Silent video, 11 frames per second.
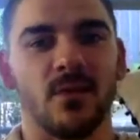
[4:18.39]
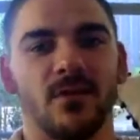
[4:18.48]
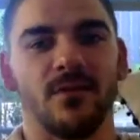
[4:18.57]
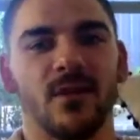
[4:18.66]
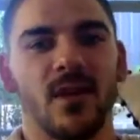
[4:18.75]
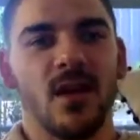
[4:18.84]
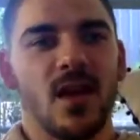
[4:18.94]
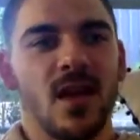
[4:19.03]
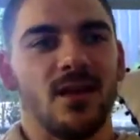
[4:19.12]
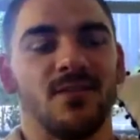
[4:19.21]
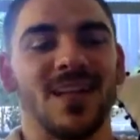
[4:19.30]
And
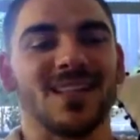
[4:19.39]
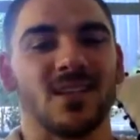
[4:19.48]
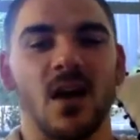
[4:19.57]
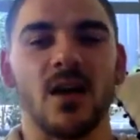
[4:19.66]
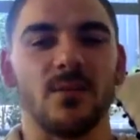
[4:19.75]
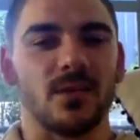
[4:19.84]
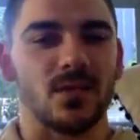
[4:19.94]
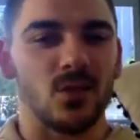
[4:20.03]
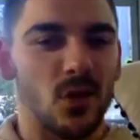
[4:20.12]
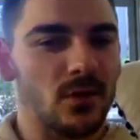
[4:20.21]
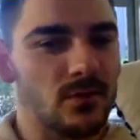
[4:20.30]
if that time is
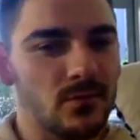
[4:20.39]
not